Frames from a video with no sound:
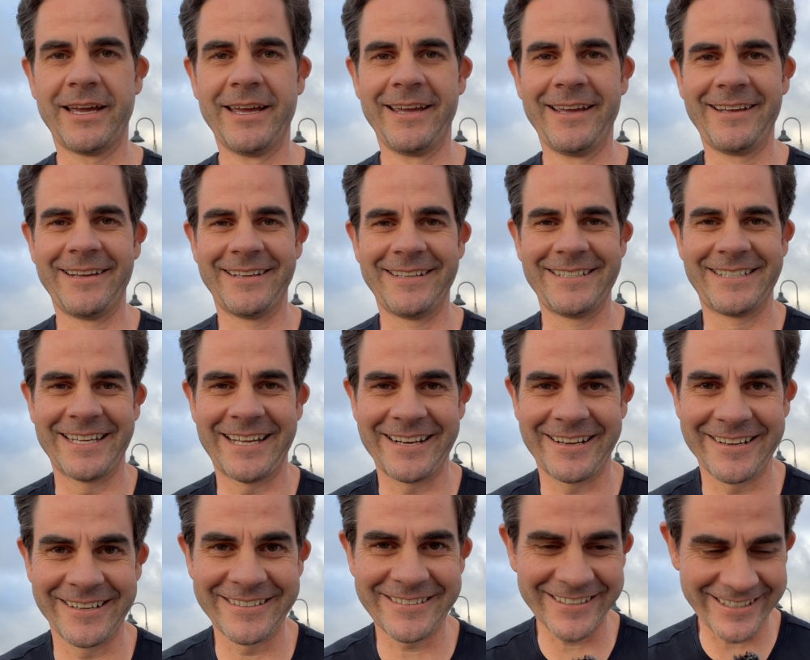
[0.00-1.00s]
Is that a
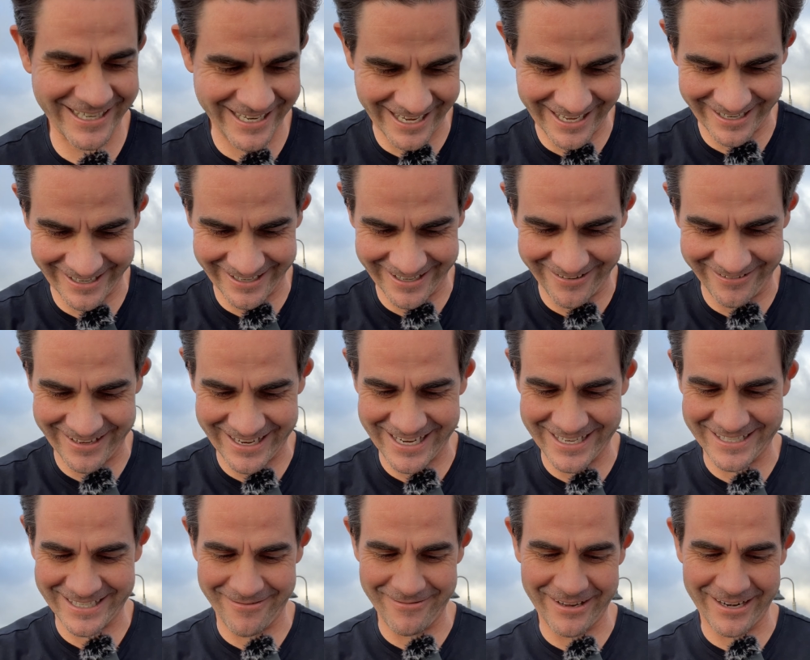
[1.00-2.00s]
country? I don't know,
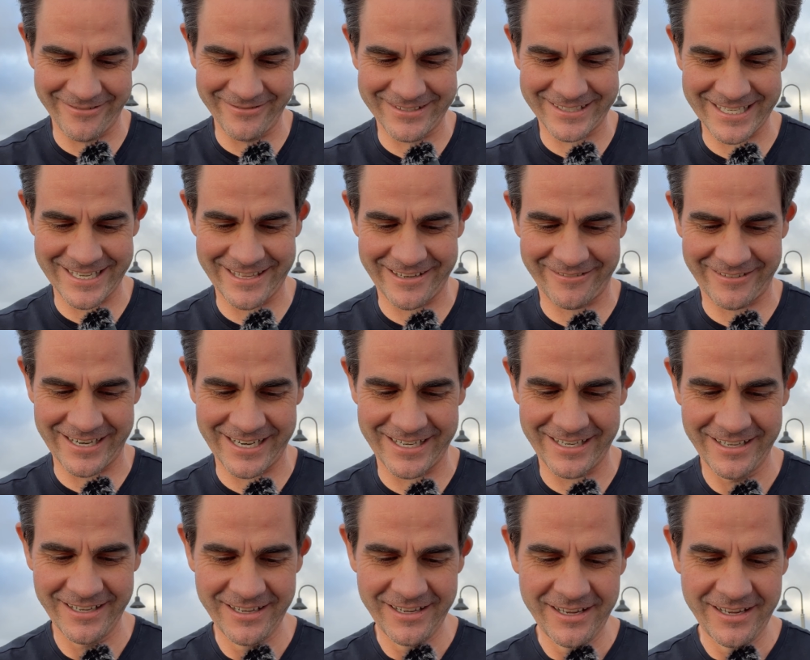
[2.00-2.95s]
guys. I'm not even saying that right.